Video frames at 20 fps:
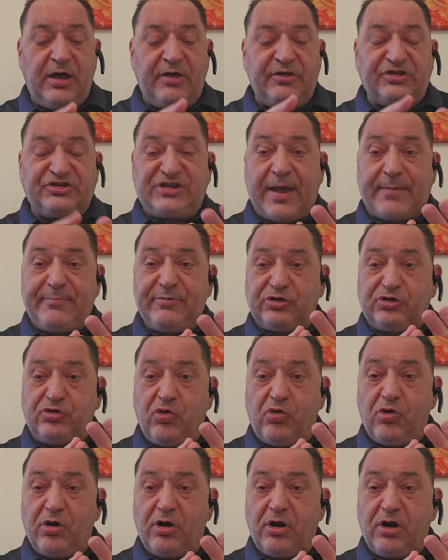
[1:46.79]
The
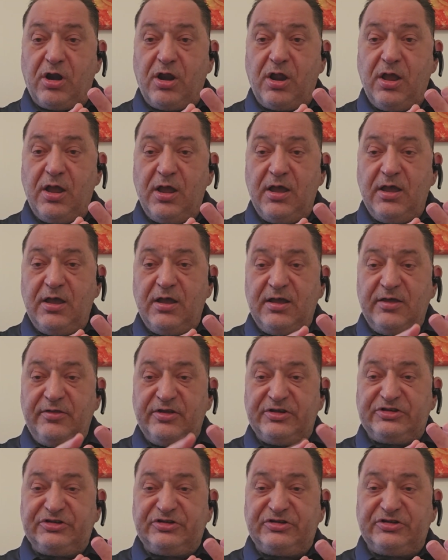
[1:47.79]
saboteur.
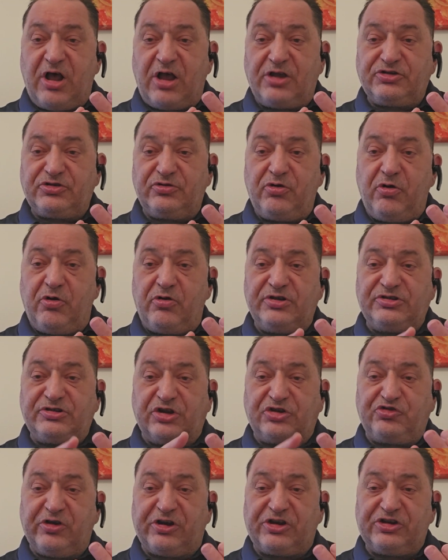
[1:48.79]
This is also known as
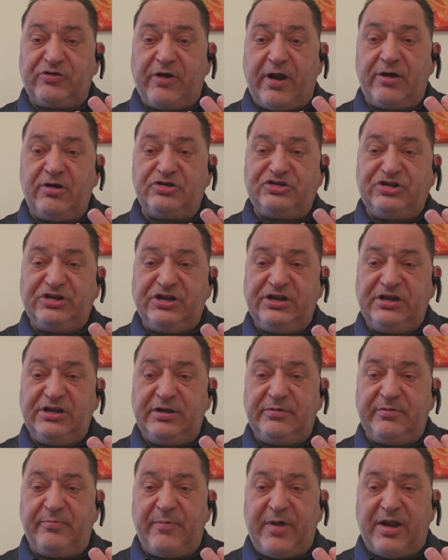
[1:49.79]
the trickster
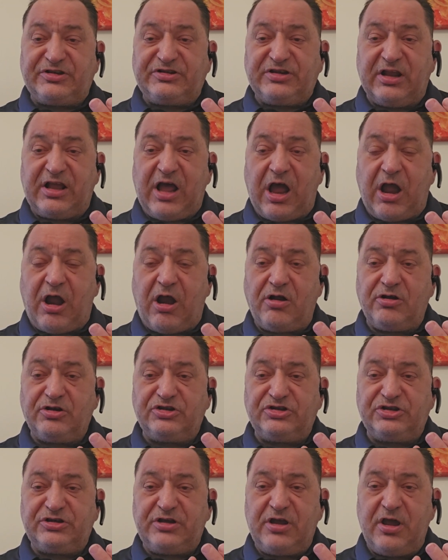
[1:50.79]
energy in medicine
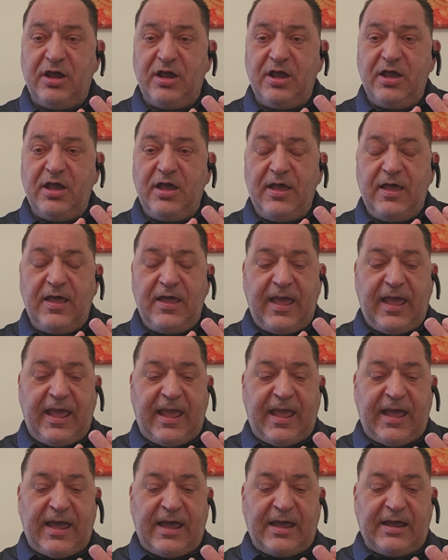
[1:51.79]
cards.
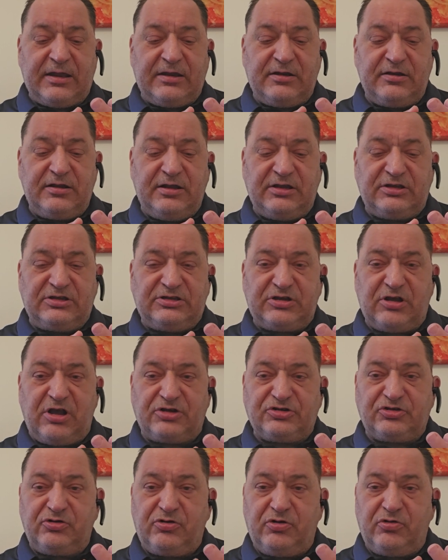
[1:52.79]
And it's
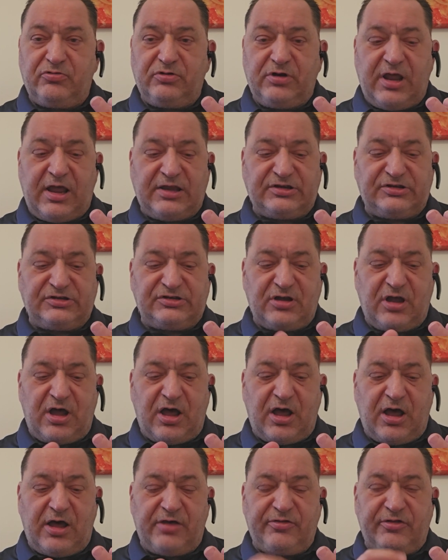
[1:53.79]
also known as
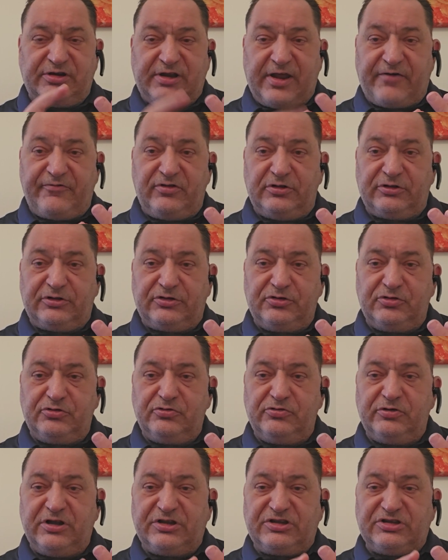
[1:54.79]
the devil
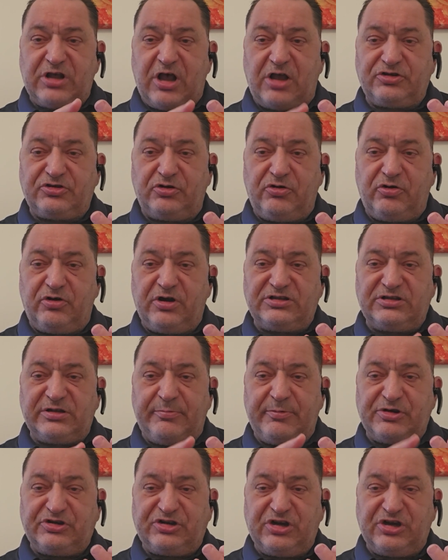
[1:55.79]
too. It's also known as
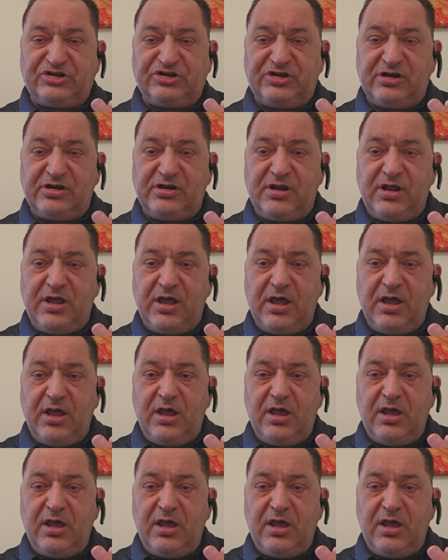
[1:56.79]
the magician.